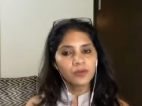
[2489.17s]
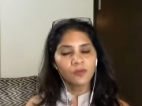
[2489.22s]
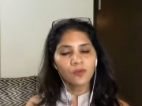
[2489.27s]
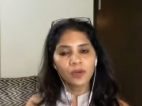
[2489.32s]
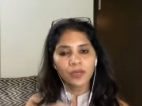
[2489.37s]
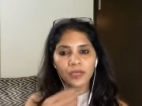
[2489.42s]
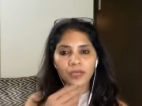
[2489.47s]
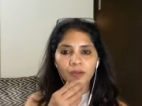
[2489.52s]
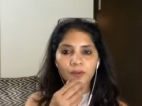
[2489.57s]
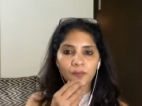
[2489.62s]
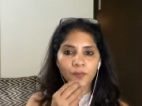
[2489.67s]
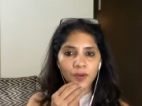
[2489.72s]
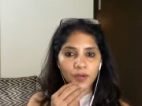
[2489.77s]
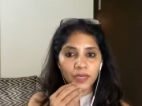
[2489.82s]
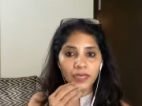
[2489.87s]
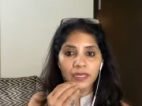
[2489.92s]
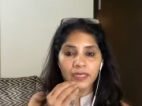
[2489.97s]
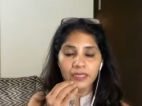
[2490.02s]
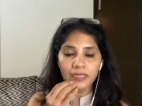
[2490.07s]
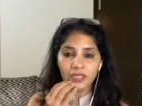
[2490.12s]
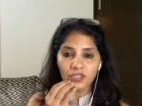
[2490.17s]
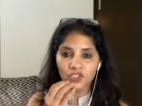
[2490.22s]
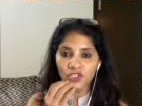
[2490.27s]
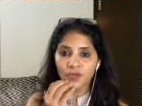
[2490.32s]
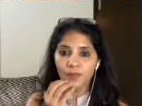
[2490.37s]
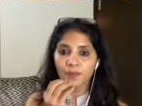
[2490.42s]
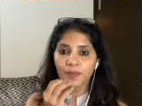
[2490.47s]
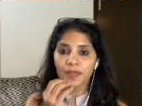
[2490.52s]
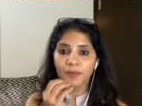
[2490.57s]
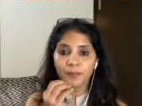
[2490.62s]
working working in the
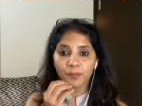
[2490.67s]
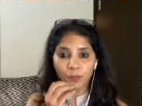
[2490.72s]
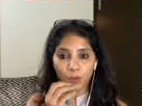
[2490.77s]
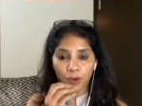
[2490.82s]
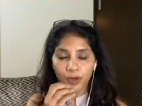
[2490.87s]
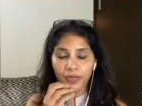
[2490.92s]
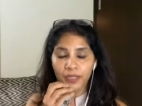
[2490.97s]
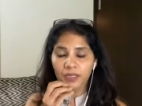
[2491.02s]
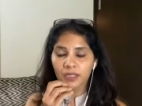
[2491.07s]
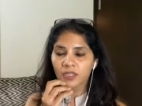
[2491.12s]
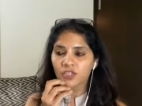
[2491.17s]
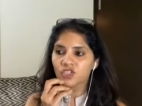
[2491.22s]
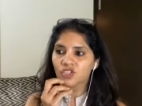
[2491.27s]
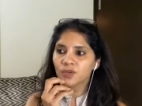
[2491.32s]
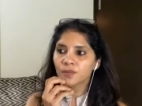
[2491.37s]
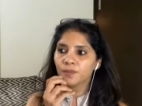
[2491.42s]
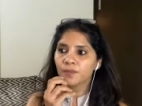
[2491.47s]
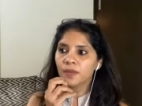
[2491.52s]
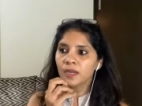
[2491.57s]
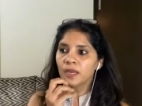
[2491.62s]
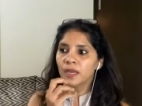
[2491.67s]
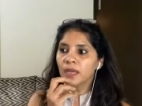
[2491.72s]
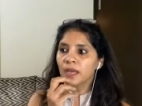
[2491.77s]
gym, employed in the gym,